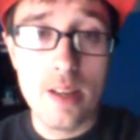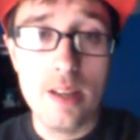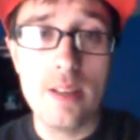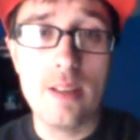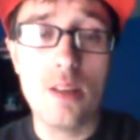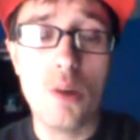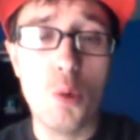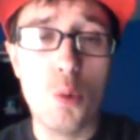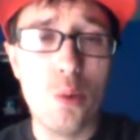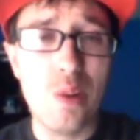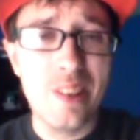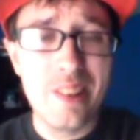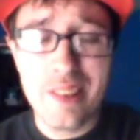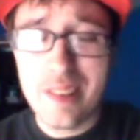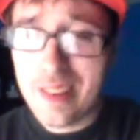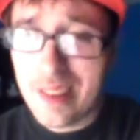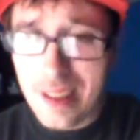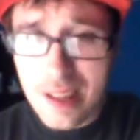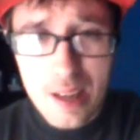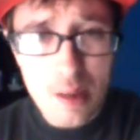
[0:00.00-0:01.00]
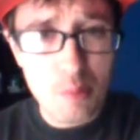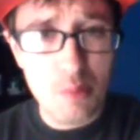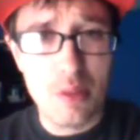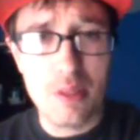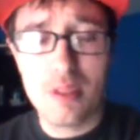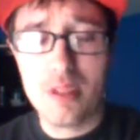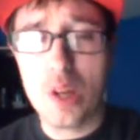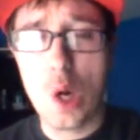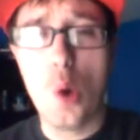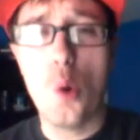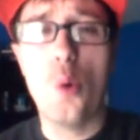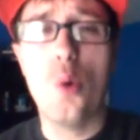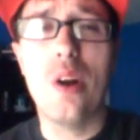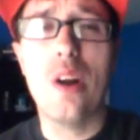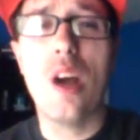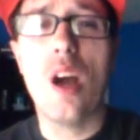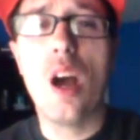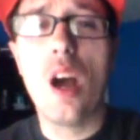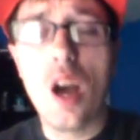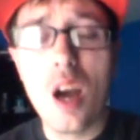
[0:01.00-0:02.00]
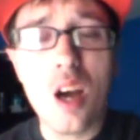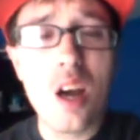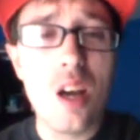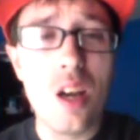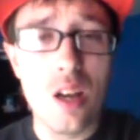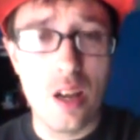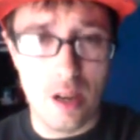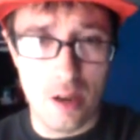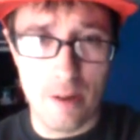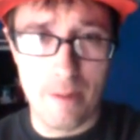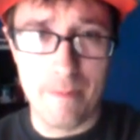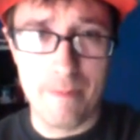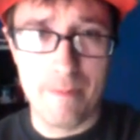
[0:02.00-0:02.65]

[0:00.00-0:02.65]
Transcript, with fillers: So what's up? What's going on?